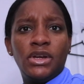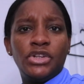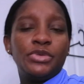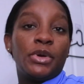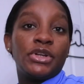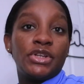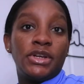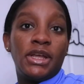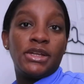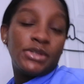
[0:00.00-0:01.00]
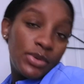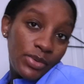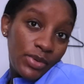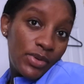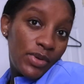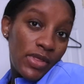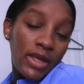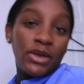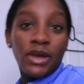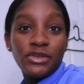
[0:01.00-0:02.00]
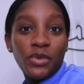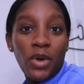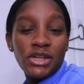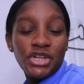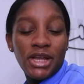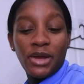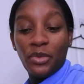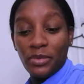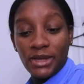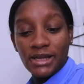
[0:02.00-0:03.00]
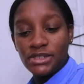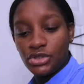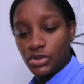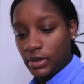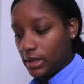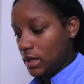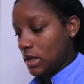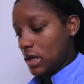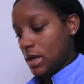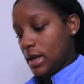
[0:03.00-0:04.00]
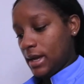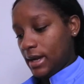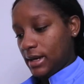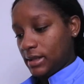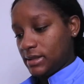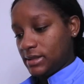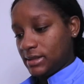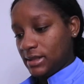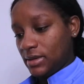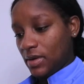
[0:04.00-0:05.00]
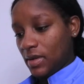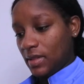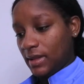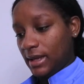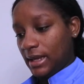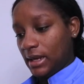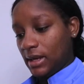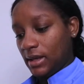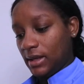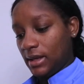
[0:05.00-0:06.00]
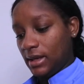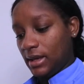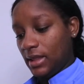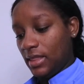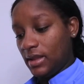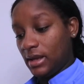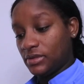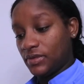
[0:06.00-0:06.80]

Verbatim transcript: tomorrow's Sunday. So thank you guys for watching. I hope you guys enjoyed. And I'll see y'all in the next